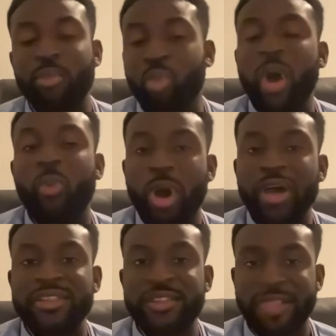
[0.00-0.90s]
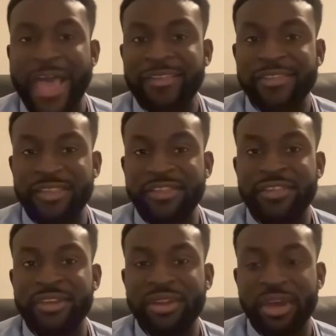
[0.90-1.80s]
what was last
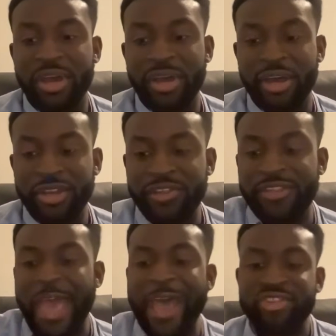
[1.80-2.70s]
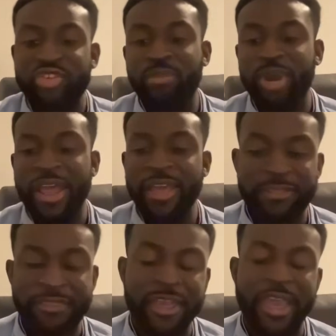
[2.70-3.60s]
season a, a disaster, but I, I,
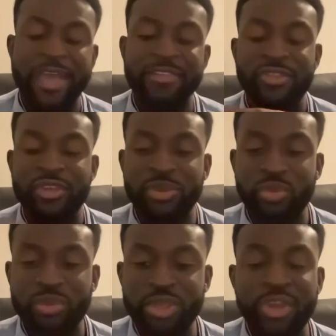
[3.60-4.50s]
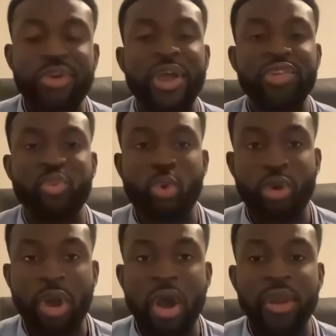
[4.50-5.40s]
think as the year has worn
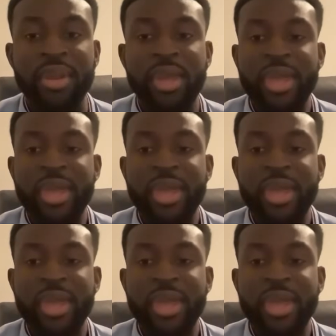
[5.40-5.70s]
on,